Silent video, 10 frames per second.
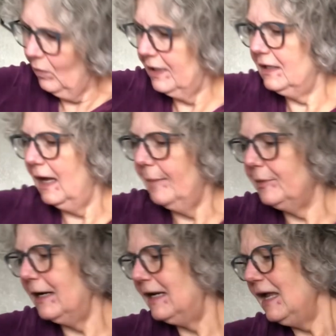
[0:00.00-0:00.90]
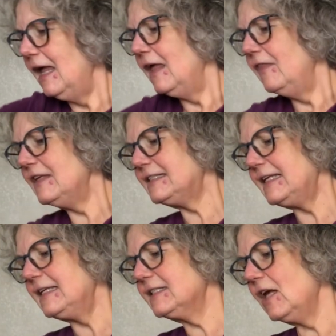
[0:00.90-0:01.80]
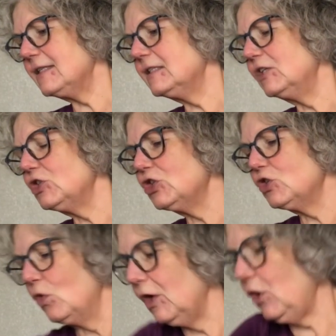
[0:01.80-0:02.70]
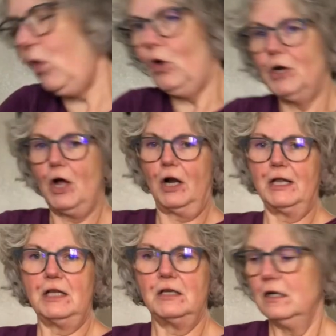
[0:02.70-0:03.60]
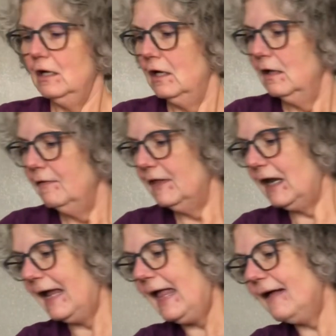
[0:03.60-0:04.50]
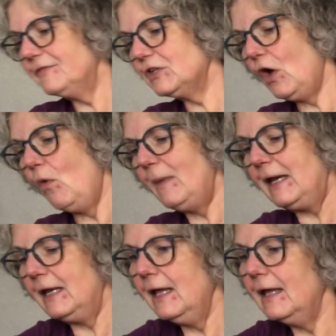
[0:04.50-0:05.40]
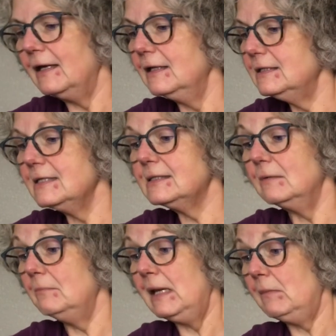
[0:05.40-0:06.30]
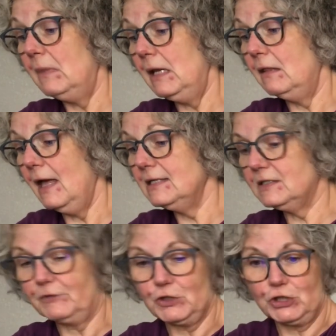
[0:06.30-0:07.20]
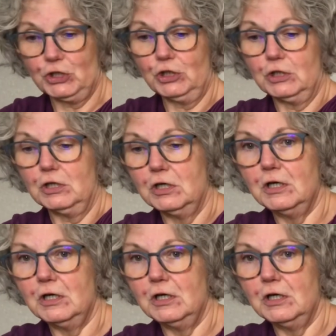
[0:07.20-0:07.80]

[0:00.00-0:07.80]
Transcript: wanting to operate. This thing has got such a short cord on it that I have to go meet it. It doesn't meet me, that's for sure.